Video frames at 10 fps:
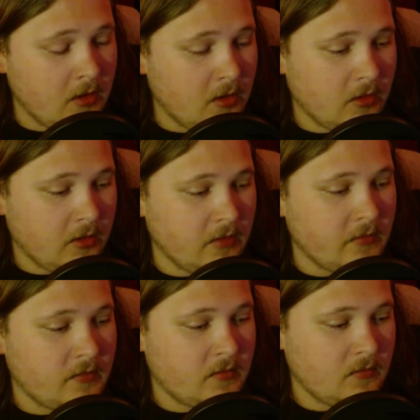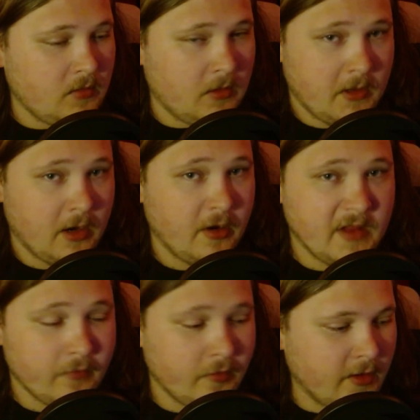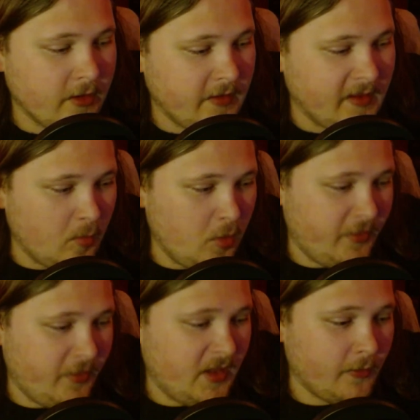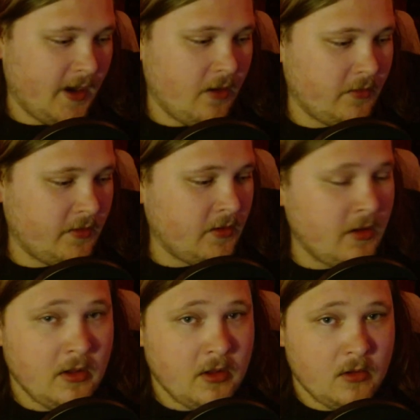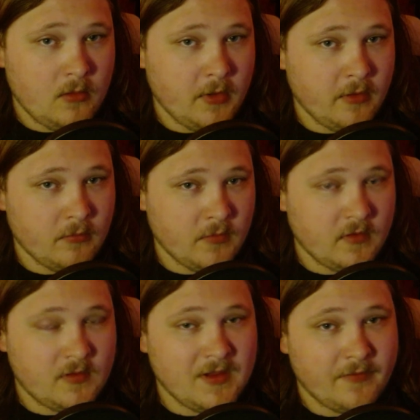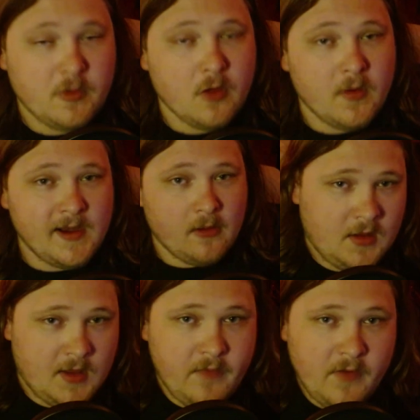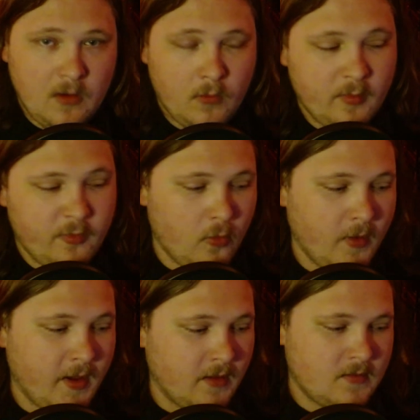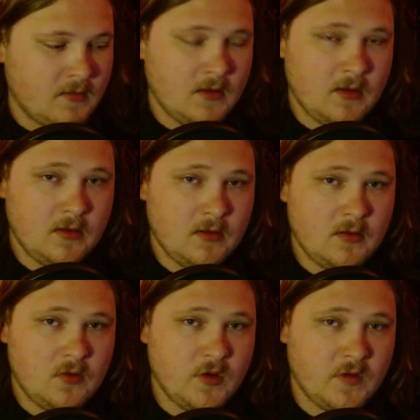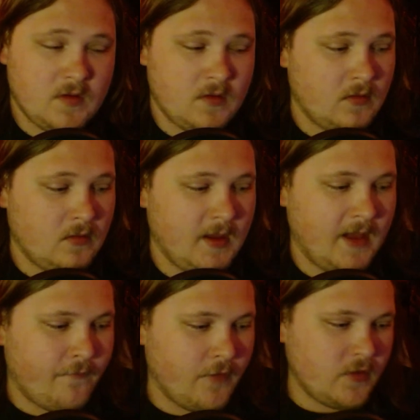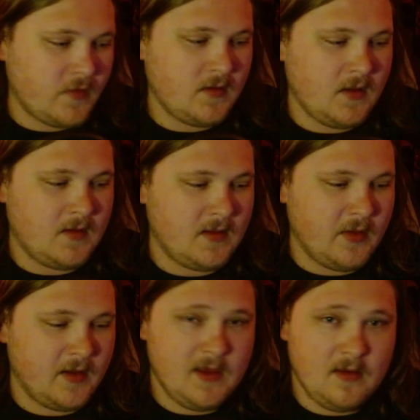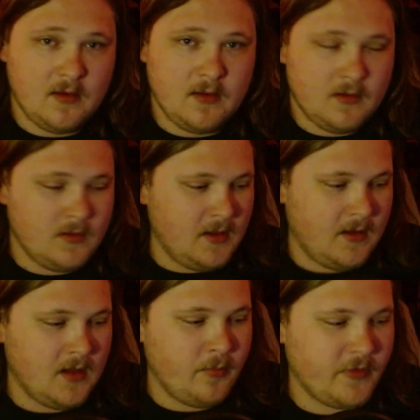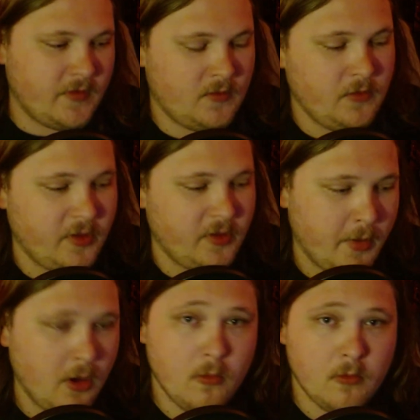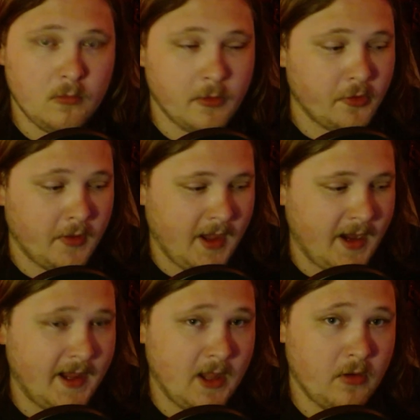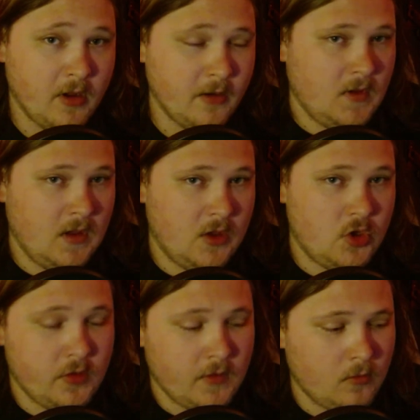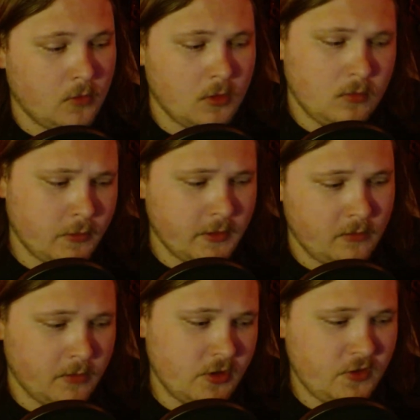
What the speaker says: because Harry's never there. He's like moving them around when the stuff keeps going down. Even at one point, just like at first, it's like he comes to this boat where they're like hiding out on, and she's like, where were you? Where did you